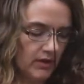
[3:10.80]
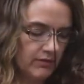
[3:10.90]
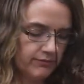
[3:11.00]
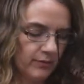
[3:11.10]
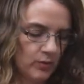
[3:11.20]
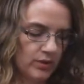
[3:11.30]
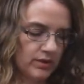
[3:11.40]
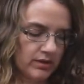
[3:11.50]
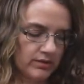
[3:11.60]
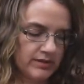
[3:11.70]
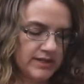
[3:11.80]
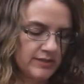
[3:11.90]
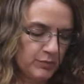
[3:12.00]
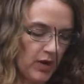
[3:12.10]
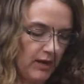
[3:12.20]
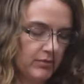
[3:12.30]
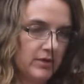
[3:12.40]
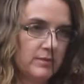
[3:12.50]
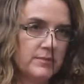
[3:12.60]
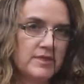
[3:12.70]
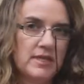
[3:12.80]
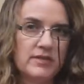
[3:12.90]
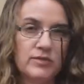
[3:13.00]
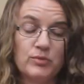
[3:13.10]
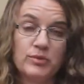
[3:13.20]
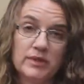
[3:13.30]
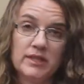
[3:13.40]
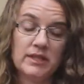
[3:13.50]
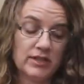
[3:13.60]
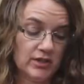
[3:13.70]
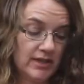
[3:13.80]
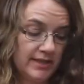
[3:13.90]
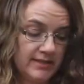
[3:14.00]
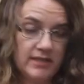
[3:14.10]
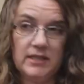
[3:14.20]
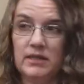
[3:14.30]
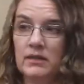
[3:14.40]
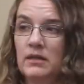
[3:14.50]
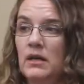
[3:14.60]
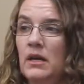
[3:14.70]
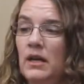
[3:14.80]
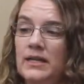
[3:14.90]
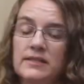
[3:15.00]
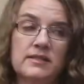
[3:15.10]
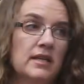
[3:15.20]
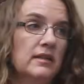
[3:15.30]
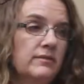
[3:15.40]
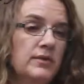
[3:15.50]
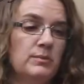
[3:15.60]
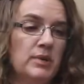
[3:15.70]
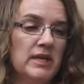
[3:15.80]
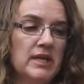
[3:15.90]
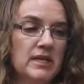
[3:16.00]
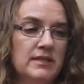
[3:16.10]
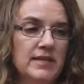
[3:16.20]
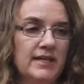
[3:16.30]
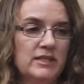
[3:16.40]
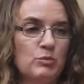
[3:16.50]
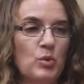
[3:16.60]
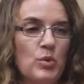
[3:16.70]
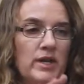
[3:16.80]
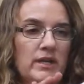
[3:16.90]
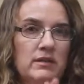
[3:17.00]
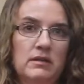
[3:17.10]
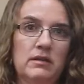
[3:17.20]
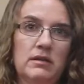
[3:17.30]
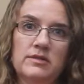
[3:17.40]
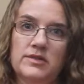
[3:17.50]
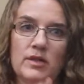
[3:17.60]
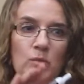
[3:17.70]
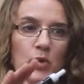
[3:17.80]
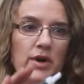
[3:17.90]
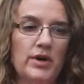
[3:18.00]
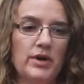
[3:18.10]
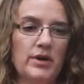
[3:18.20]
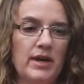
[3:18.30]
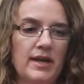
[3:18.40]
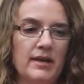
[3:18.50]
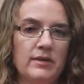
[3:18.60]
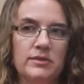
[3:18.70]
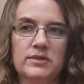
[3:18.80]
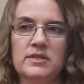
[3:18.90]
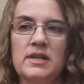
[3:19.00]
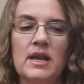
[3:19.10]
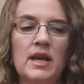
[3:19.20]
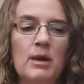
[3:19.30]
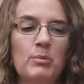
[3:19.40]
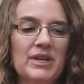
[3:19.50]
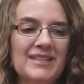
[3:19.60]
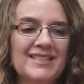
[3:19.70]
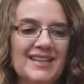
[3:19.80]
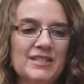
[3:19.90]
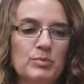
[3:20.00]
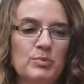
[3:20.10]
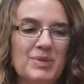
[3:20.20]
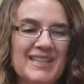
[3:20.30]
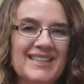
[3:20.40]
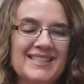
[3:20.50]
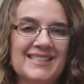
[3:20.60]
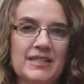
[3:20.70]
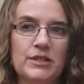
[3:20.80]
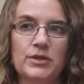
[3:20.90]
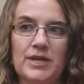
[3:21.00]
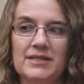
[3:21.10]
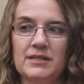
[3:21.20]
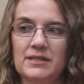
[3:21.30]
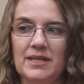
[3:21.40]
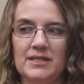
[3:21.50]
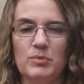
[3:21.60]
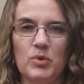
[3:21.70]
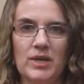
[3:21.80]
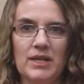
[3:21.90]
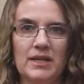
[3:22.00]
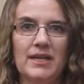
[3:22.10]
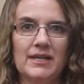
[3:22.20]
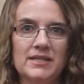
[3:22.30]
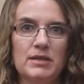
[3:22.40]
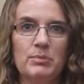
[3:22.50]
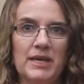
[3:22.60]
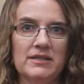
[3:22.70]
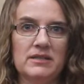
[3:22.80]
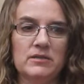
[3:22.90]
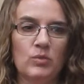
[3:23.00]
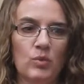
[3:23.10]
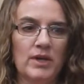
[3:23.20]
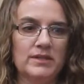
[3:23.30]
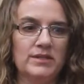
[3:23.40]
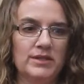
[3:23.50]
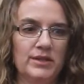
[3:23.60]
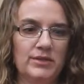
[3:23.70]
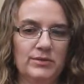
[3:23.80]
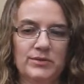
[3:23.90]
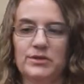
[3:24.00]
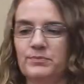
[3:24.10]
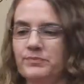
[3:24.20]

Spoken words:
For these problems, it's really a good idea, instead of picking a test point somewhere else, pick the center as the test point. That's the best one to use.